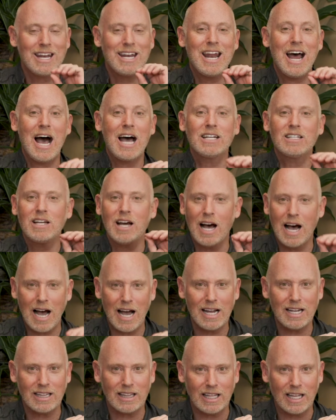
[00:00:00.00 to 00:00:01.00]
not to
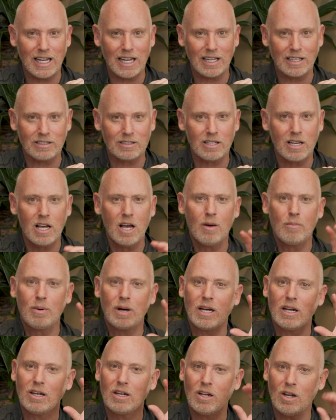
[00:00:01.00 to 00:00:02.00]
hide things,
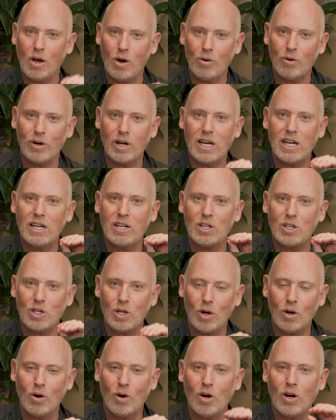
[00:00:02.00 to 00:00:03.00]
but lowering
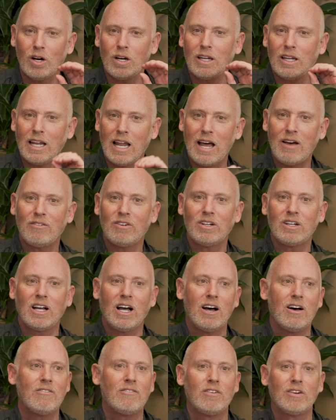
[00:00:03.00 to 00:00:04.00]
your level
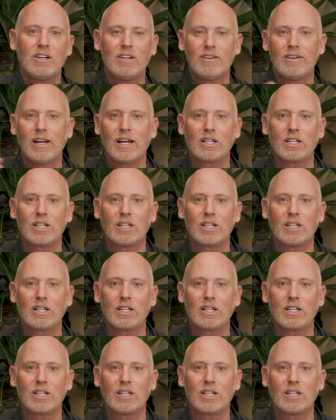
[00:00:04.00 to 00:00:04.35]
of